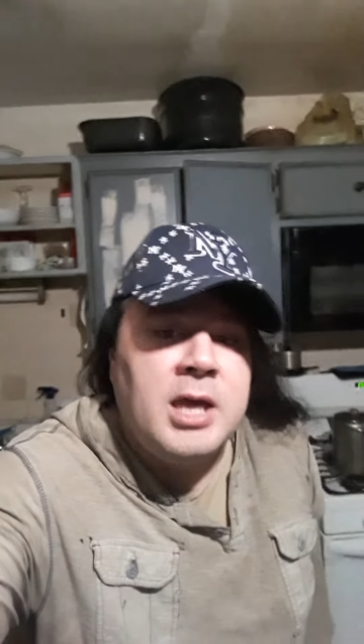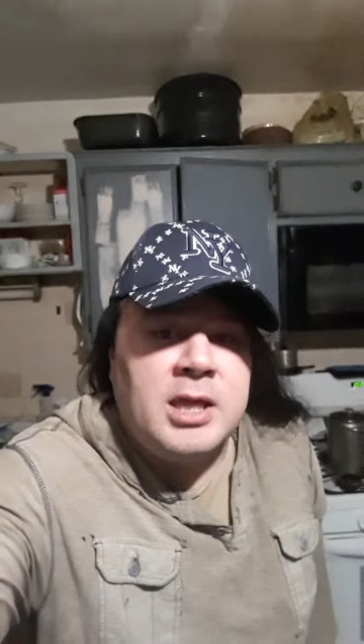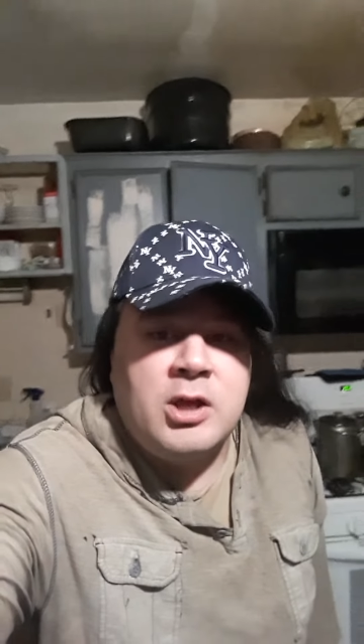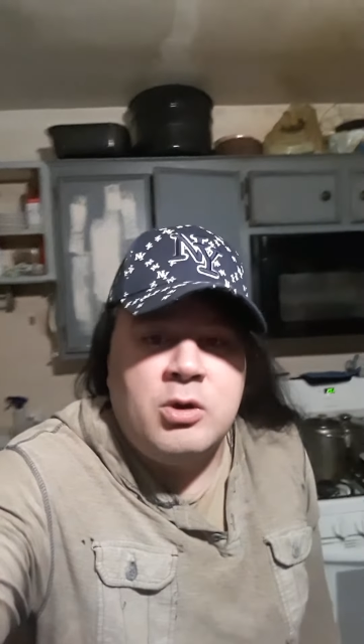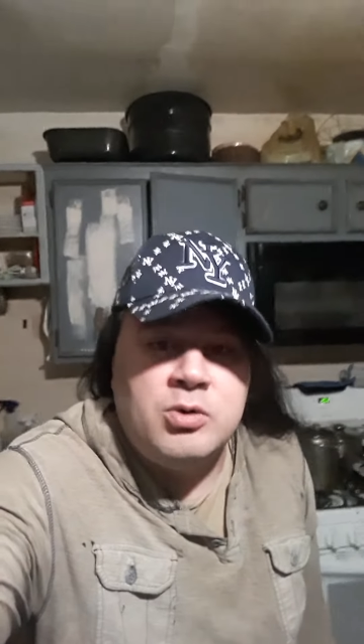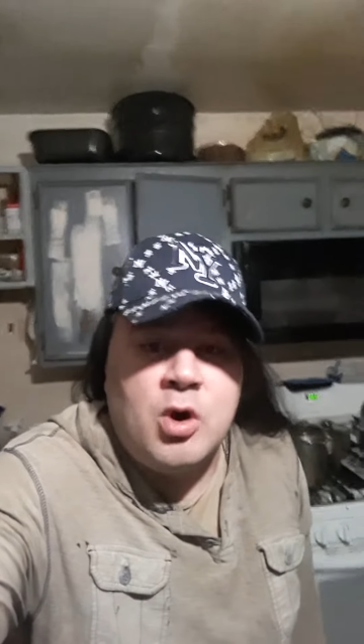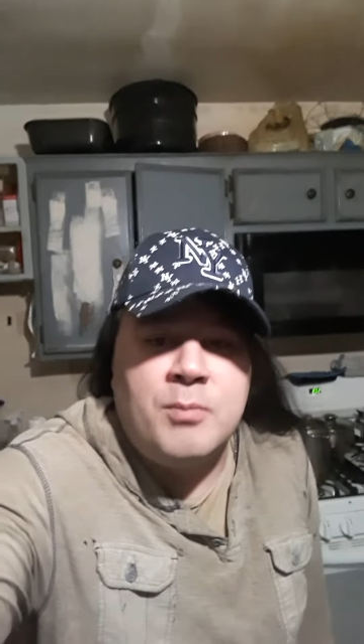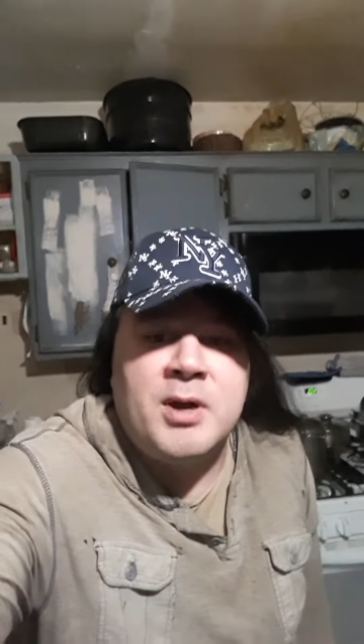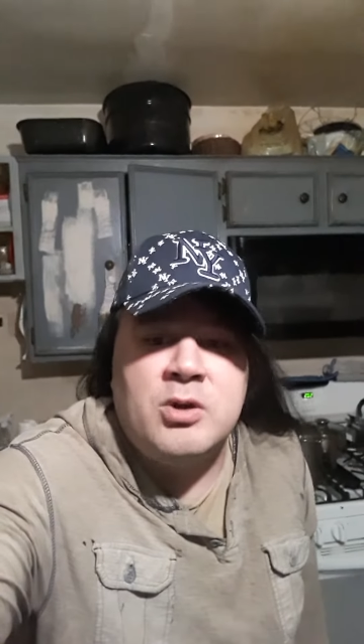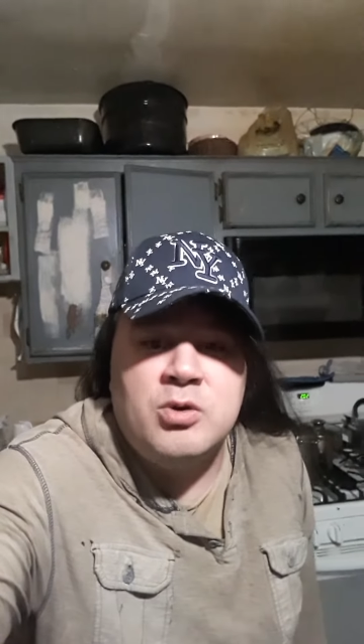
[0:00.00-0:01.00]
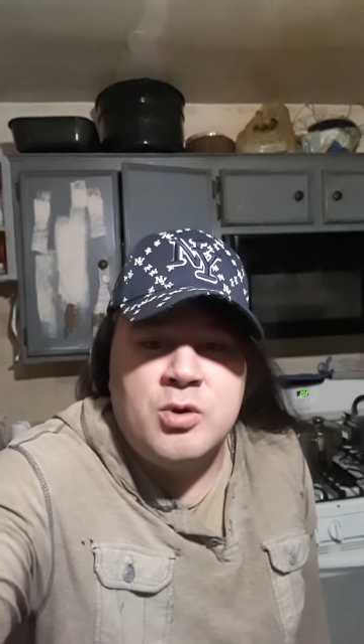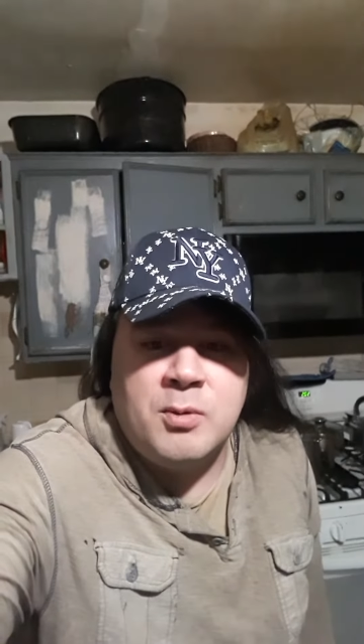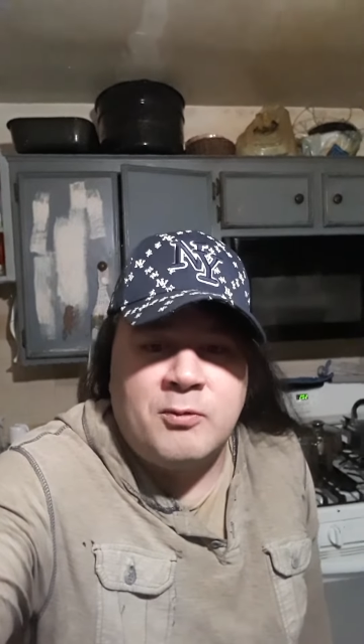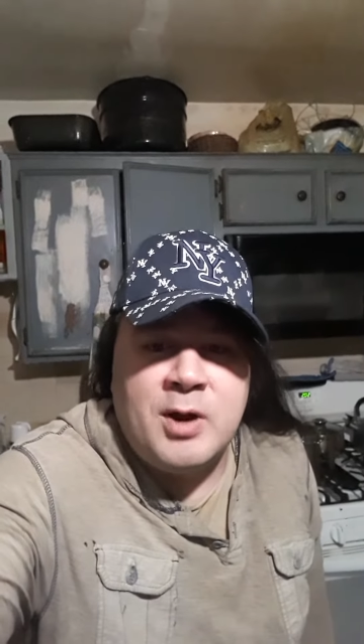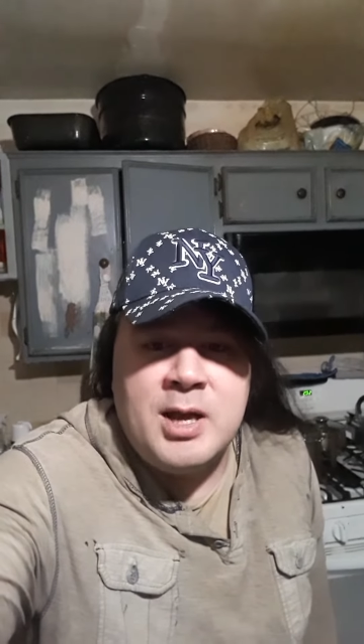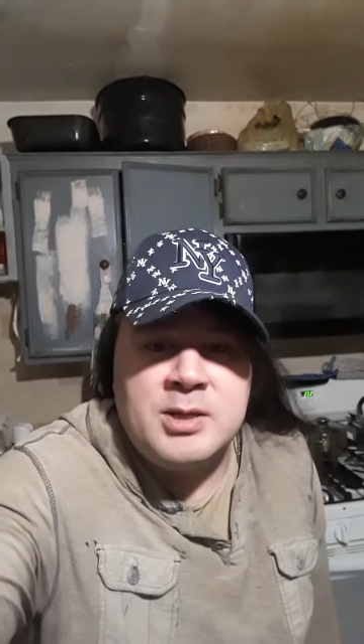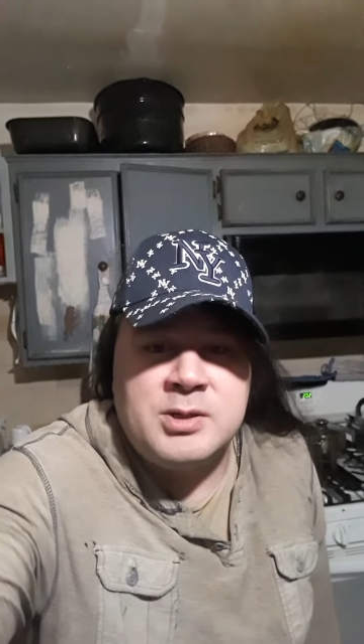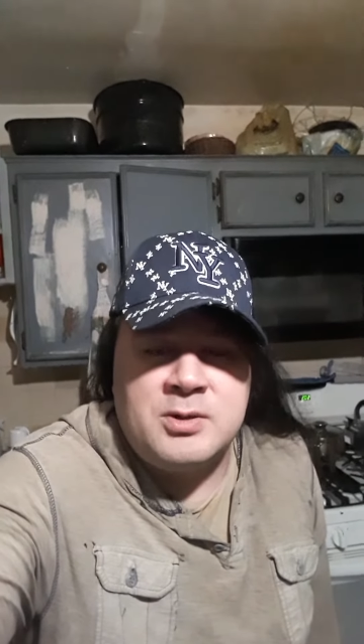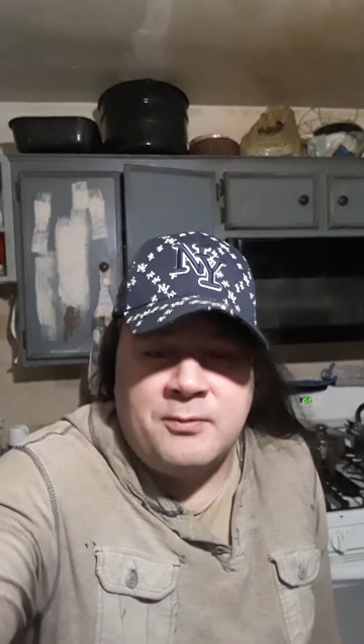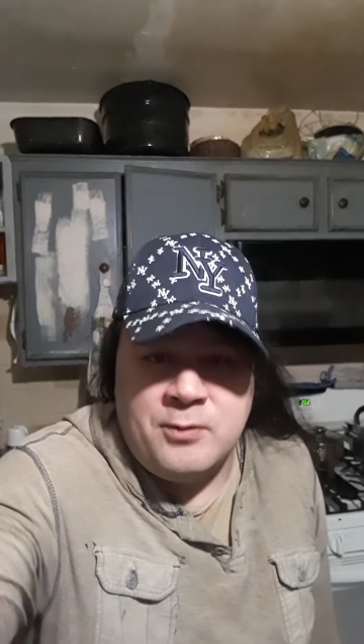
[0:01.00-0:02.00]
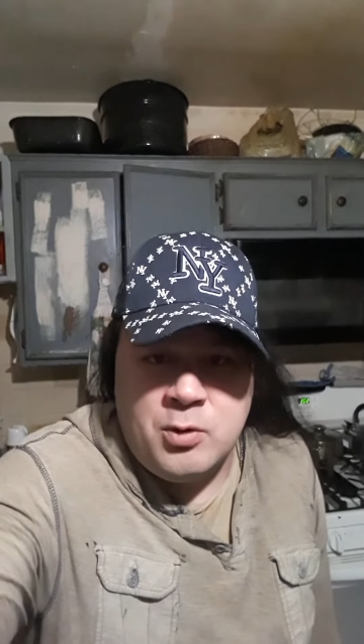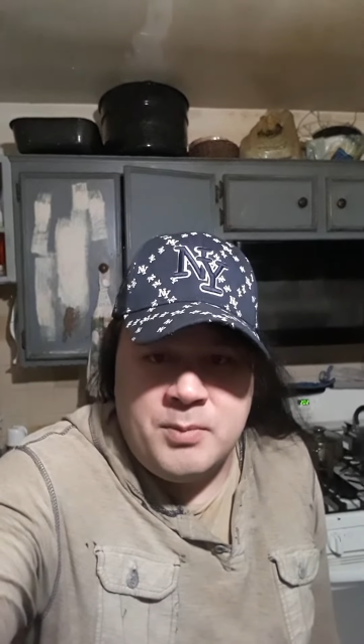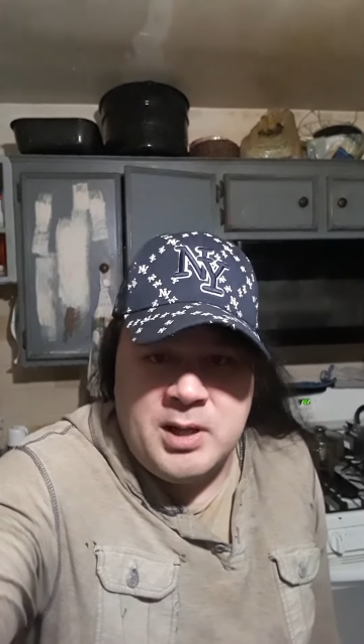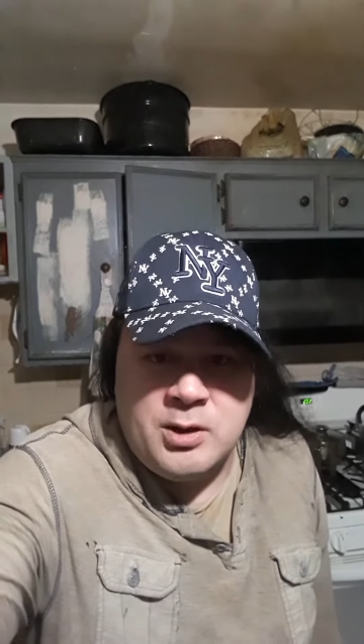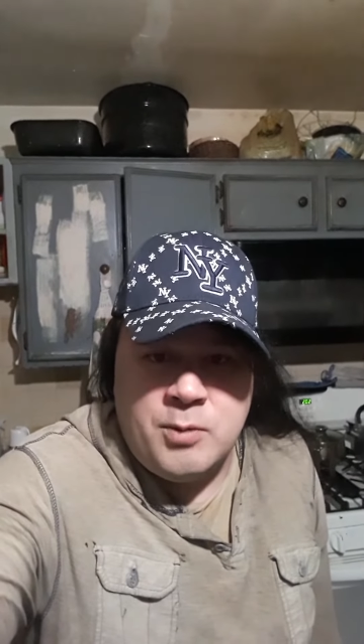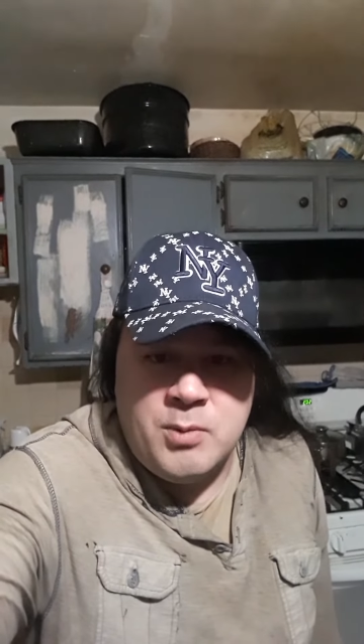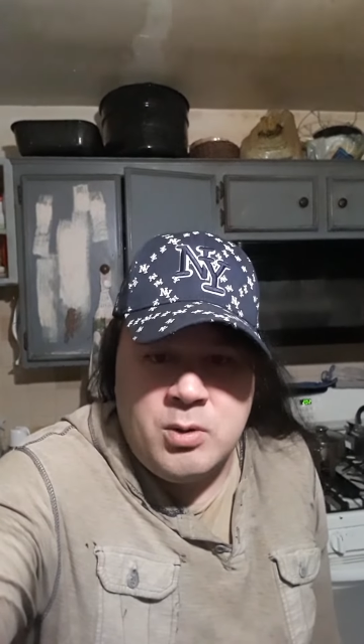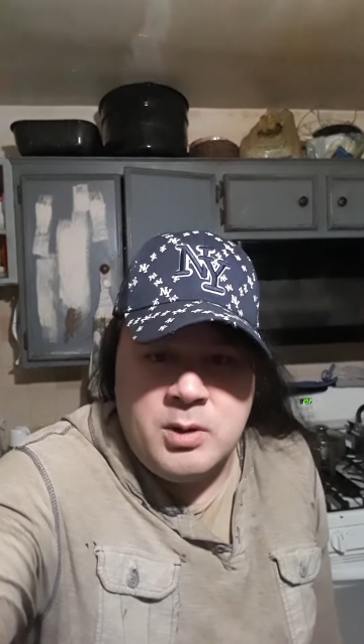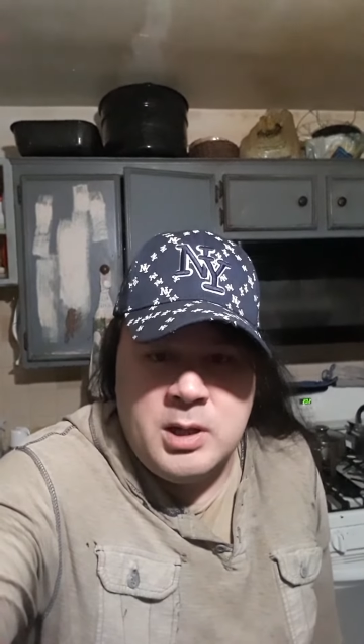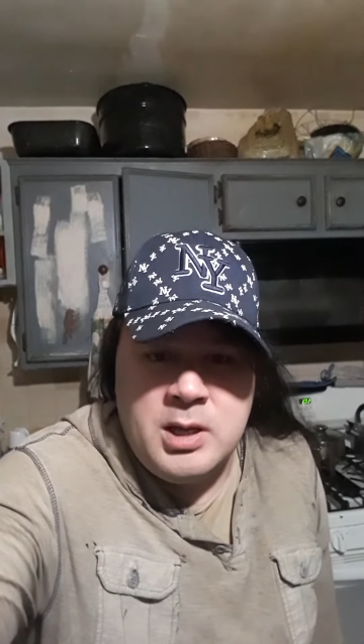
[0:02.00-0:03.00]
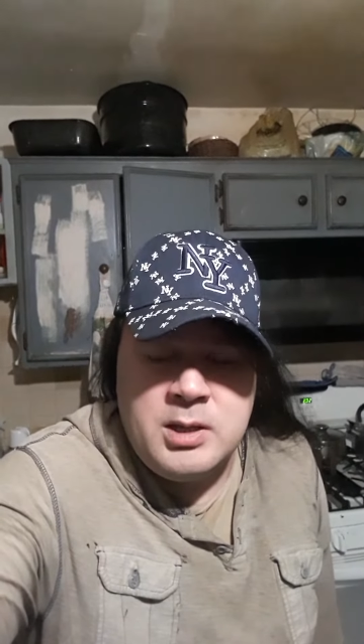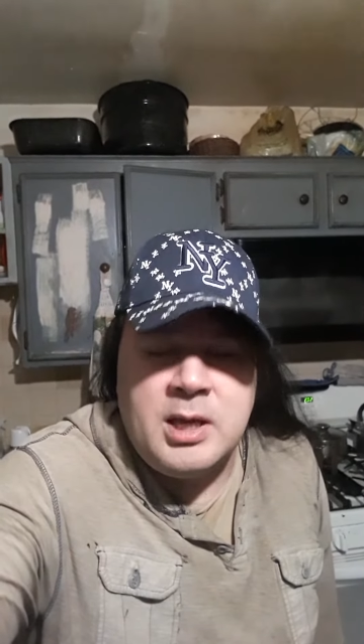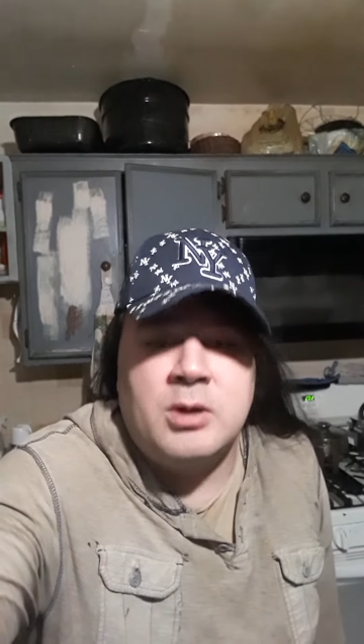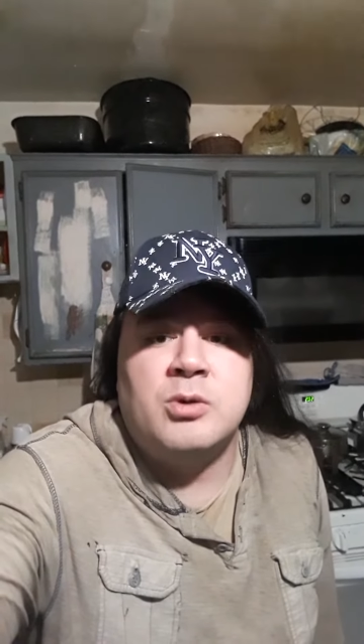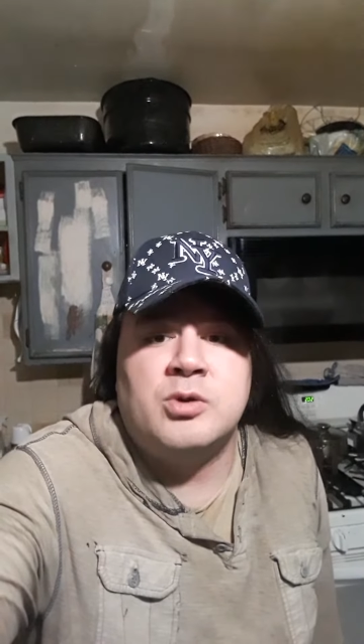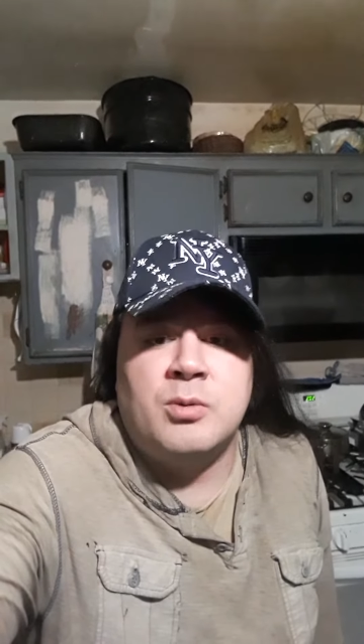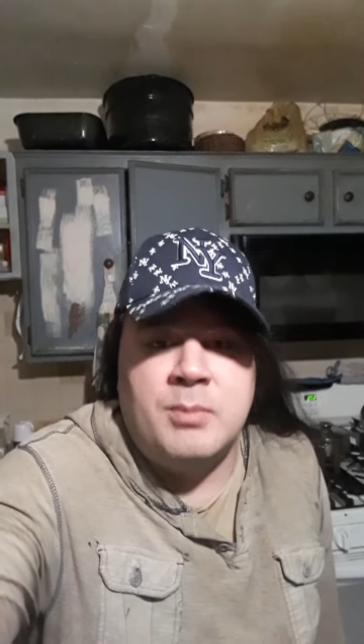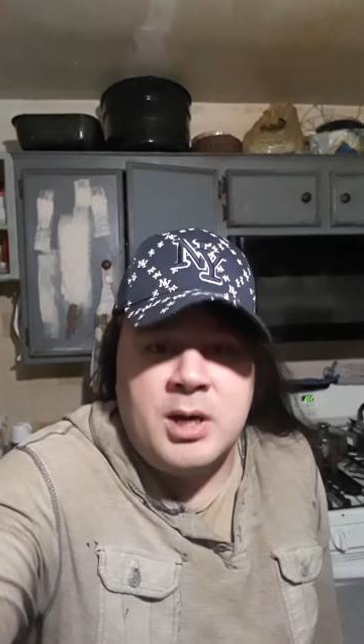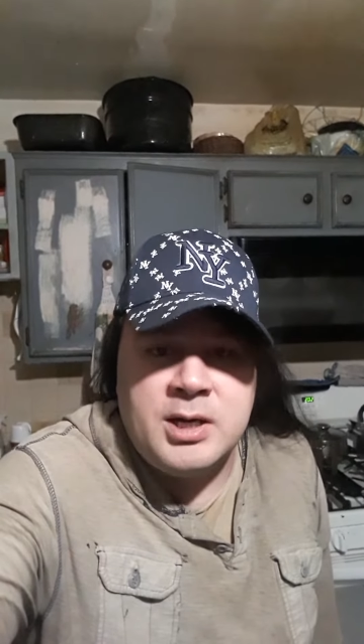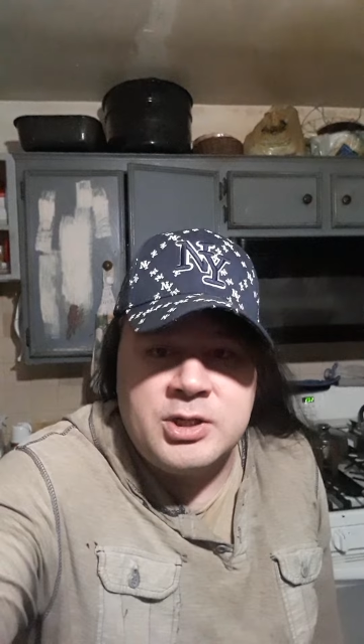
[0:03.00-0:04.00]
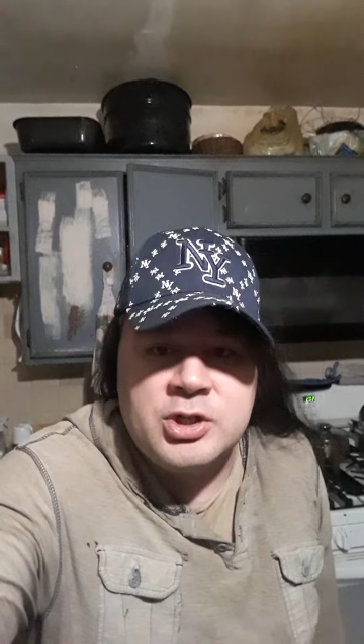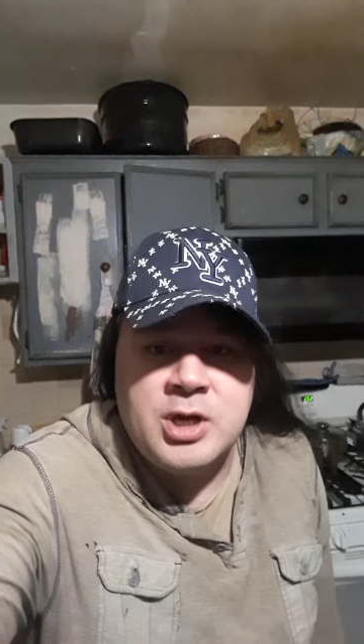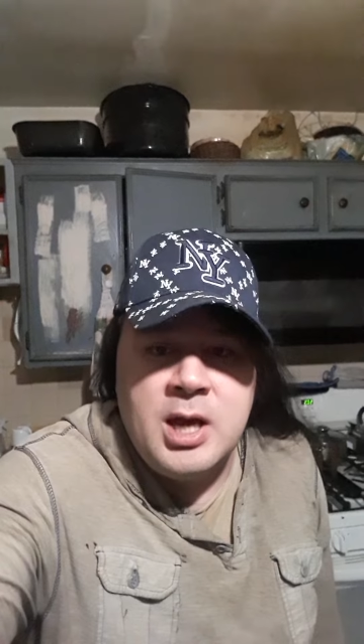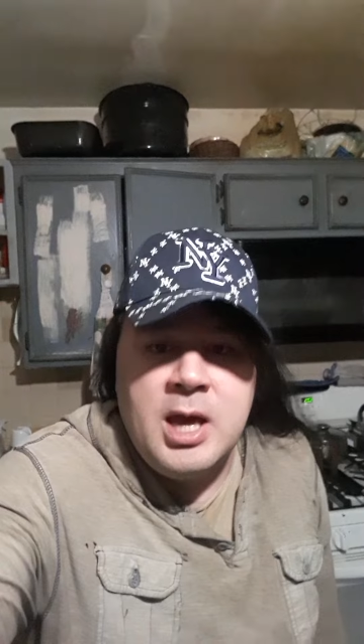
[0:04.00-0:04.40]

Thank you to all my YouTuber friends in the Philippine community. Thank you so much.